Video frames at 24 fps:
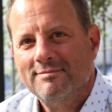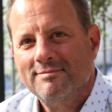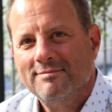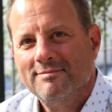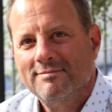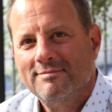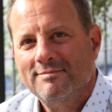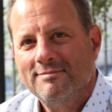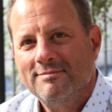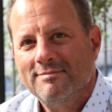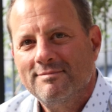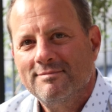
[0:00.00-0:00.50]

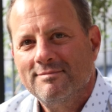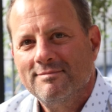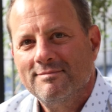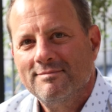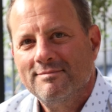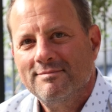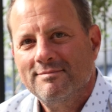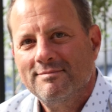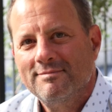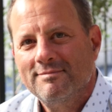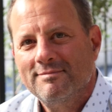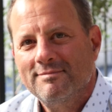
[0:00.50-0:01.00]

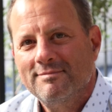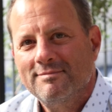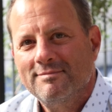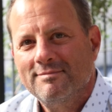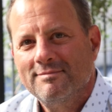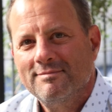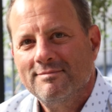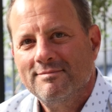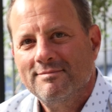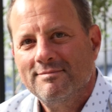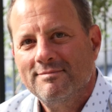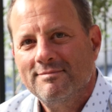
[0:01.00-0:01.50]

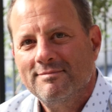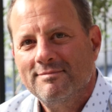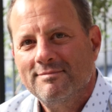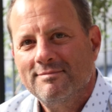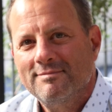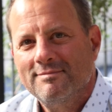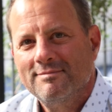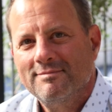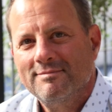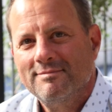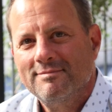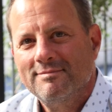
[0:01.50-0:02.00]

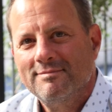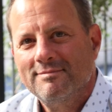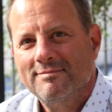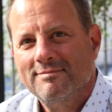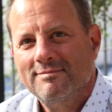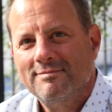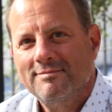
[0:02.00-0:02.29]
Nobody speaks.